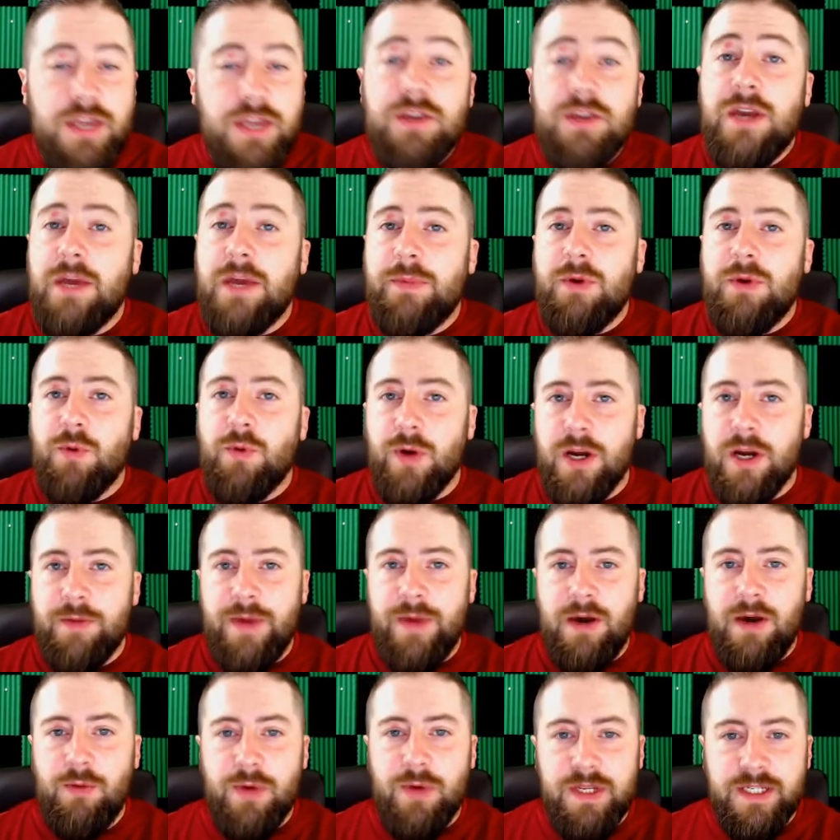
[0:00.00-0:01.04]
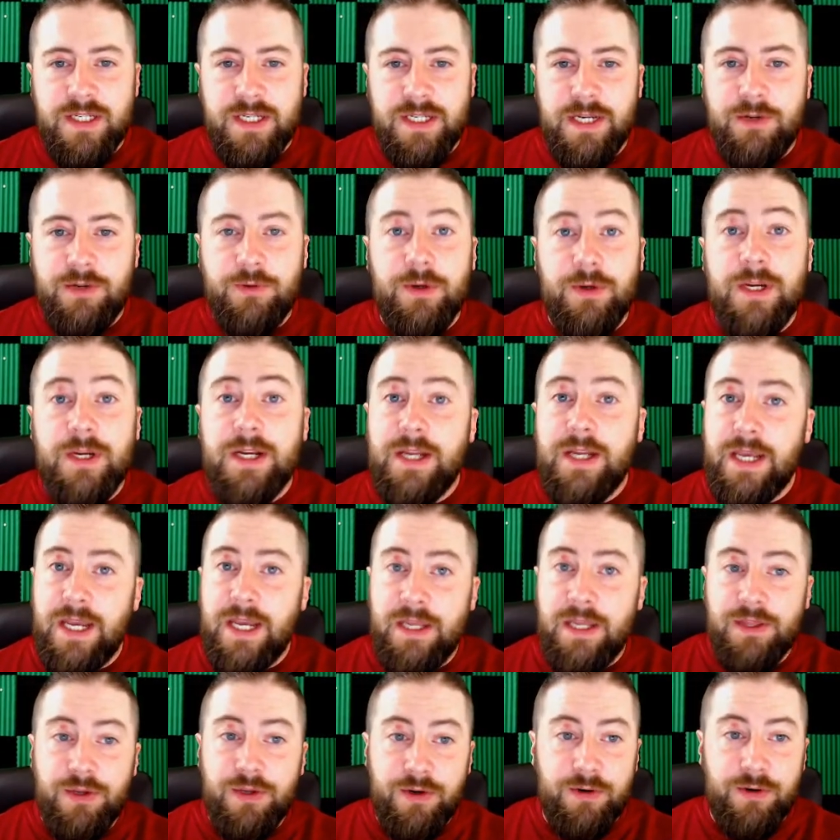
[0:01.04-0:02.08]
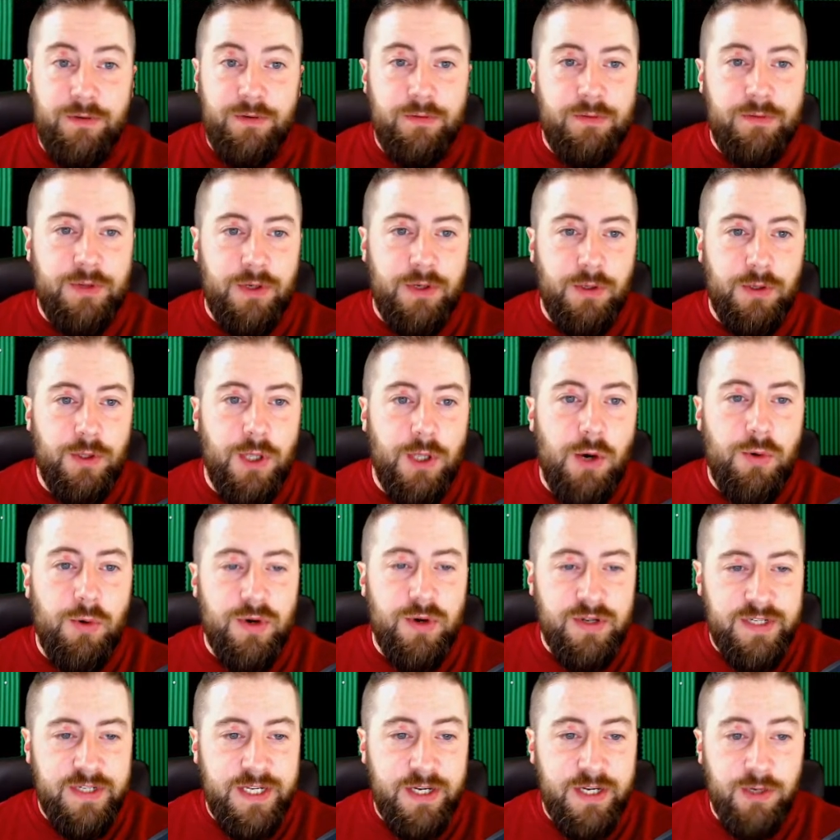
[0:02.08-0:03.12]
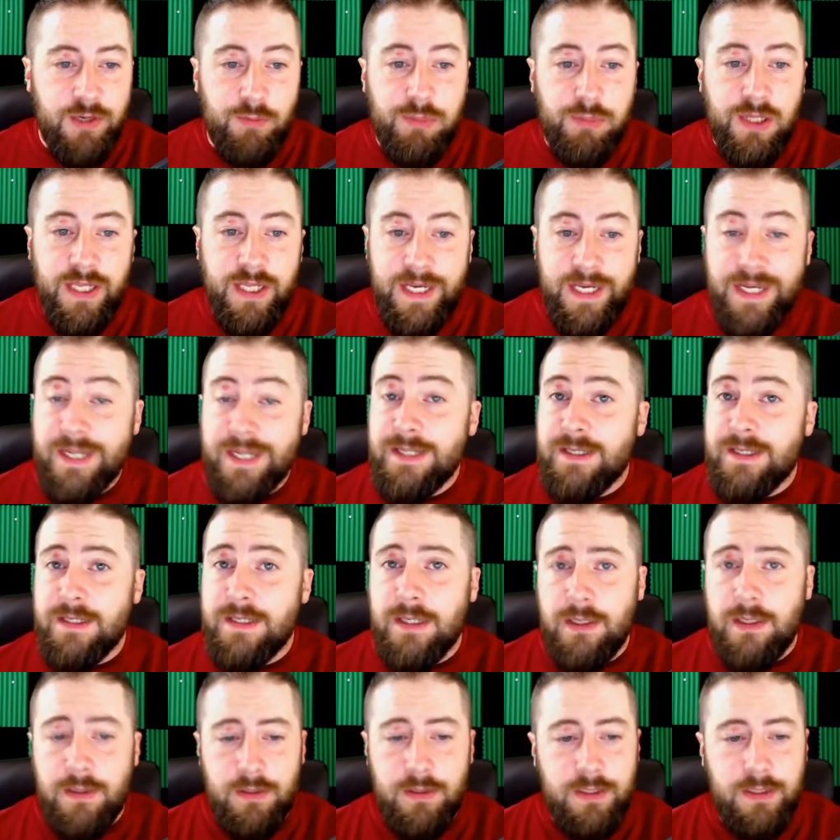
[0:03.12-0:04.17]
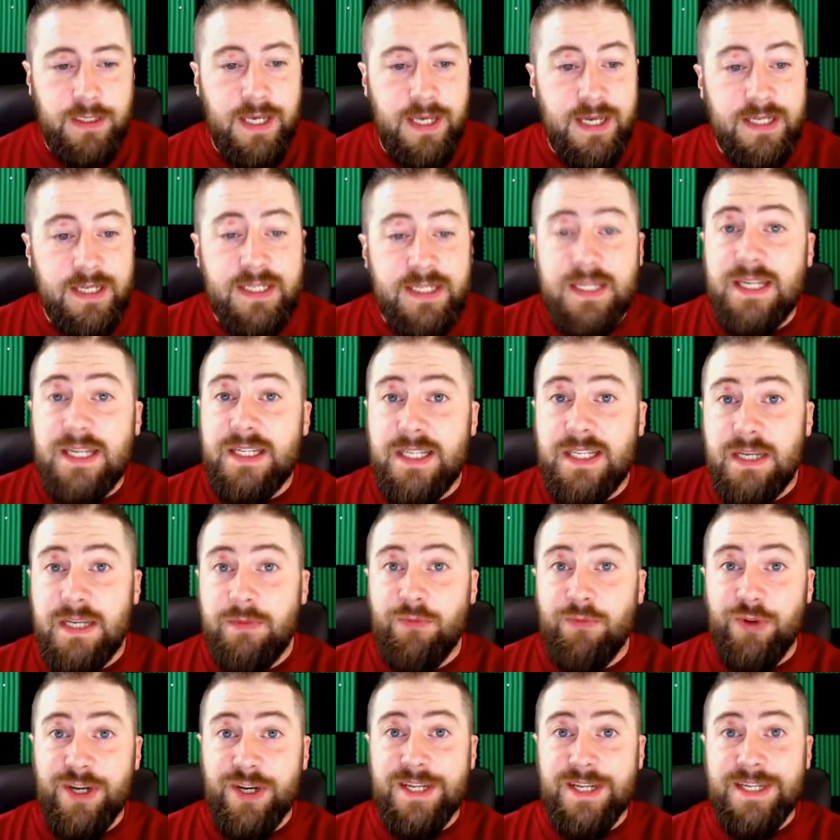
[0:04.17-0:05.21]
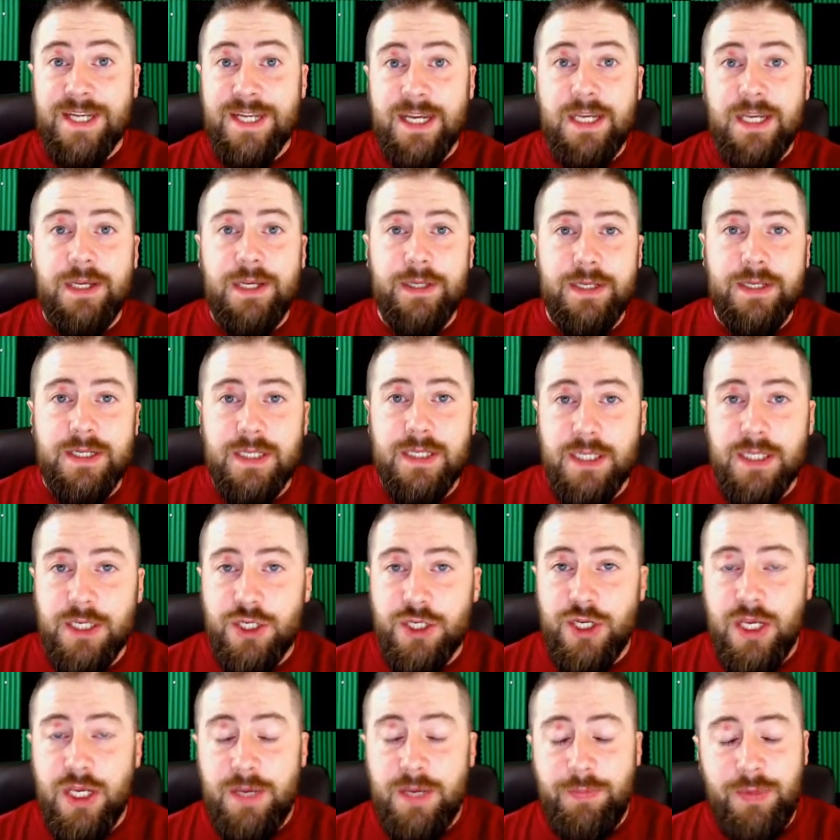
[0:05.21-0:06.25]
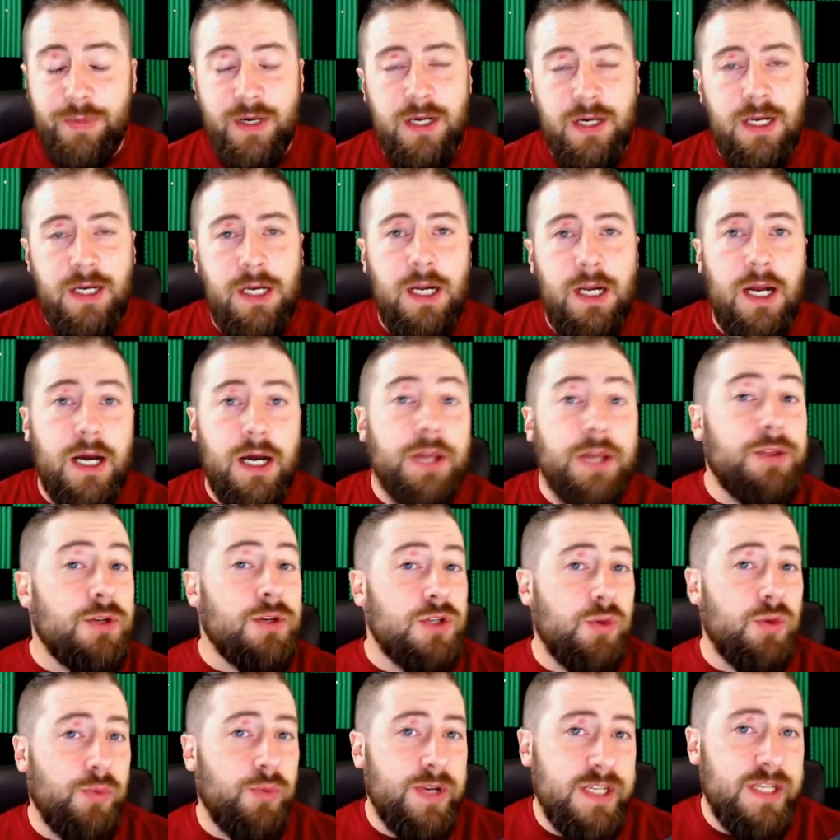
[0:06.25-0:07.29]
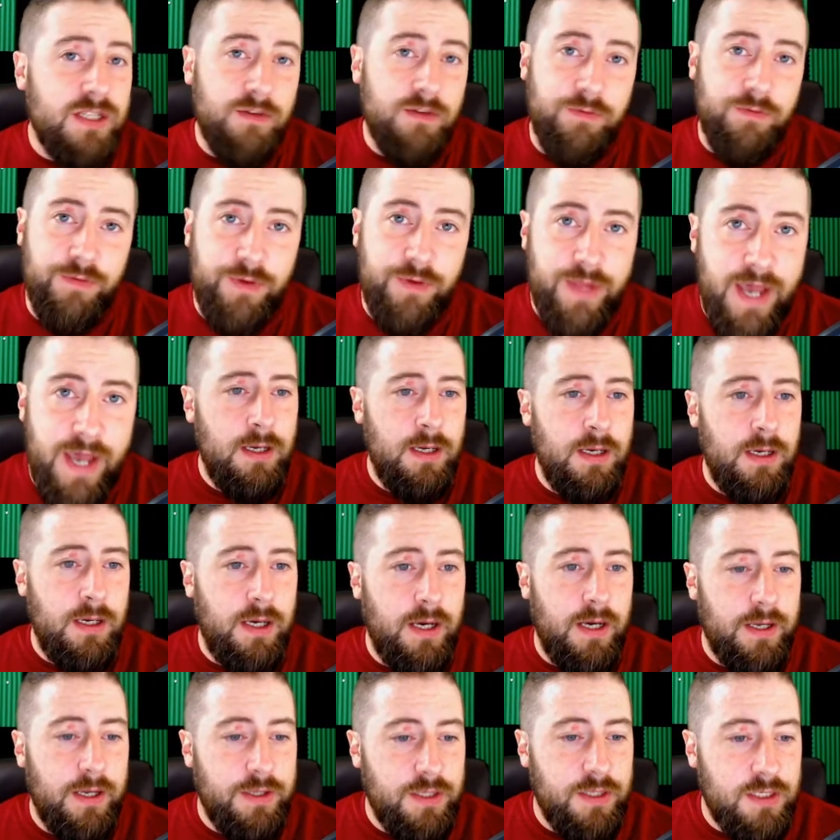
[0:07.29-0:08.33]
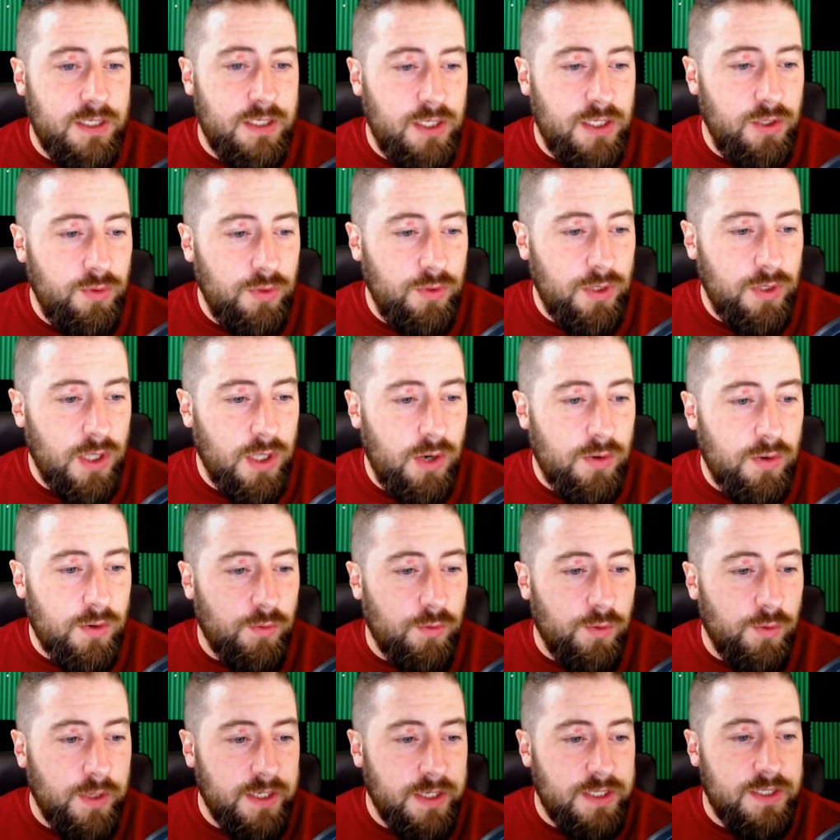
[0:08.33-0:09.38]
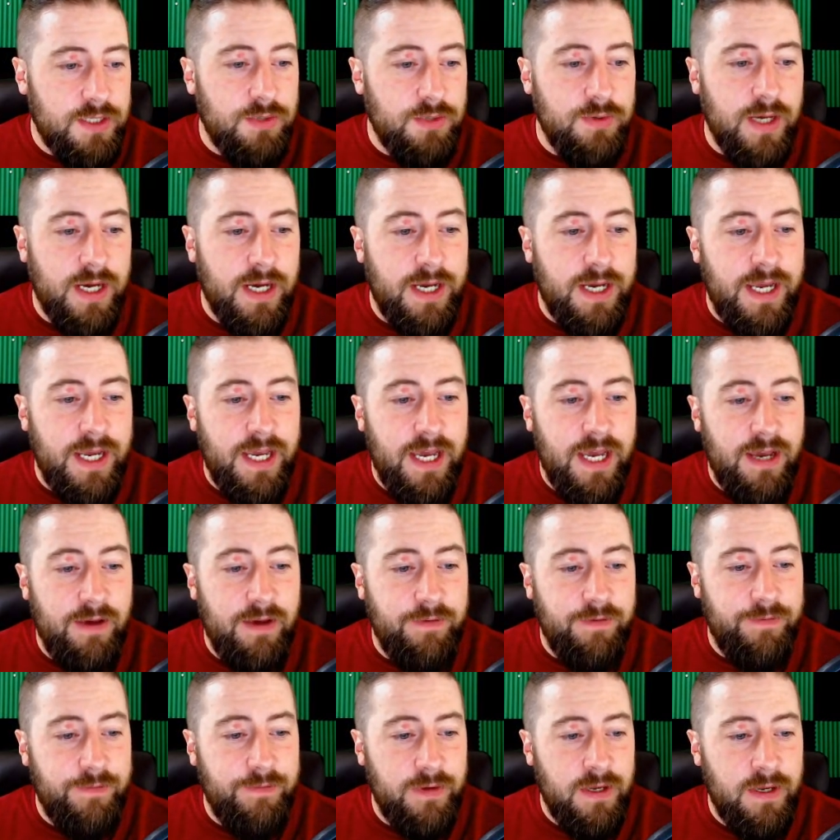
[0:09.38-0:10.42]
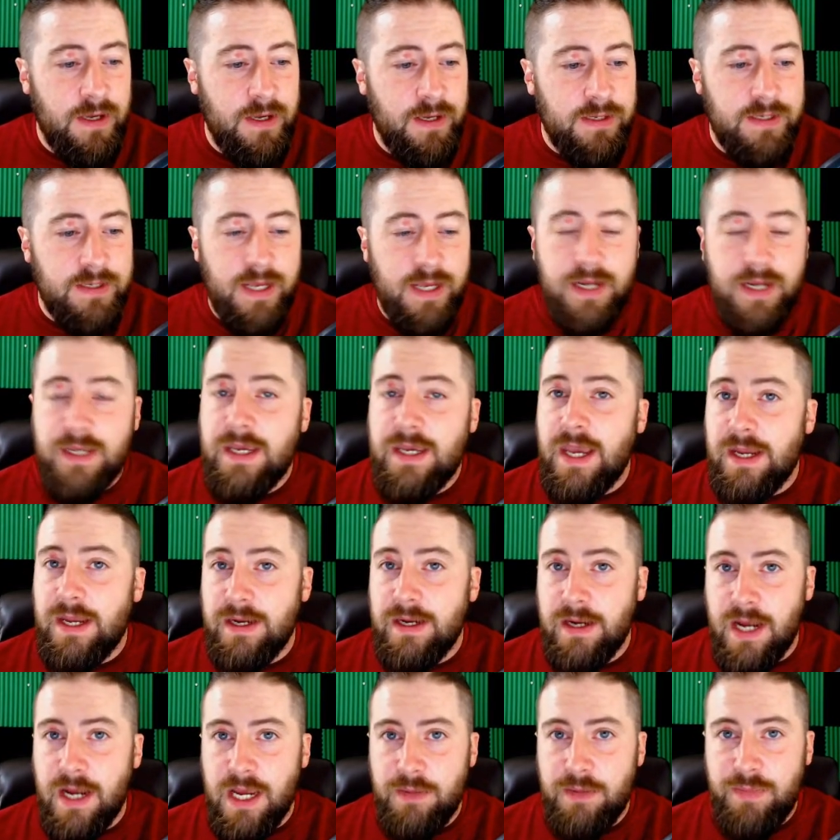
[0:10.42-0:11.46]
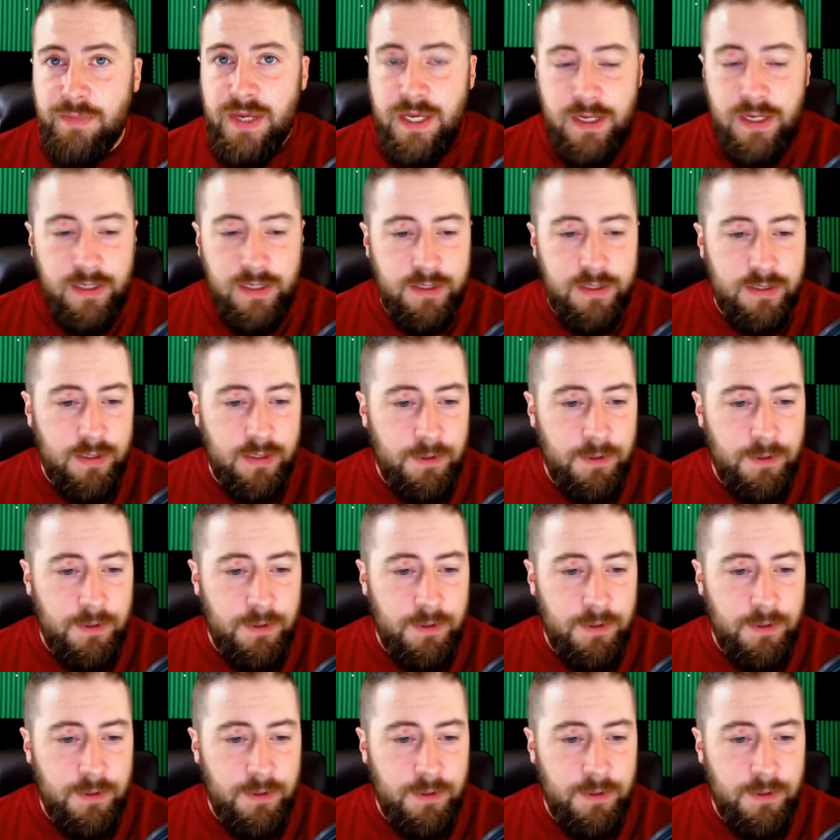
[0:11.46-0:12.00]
got to be worried about with SendGrid and their their lower tier plans, yes, they seem ridiculously cheap. Uh, there's a reason for that. Uh, the two lower ones do not have dedicated IPs,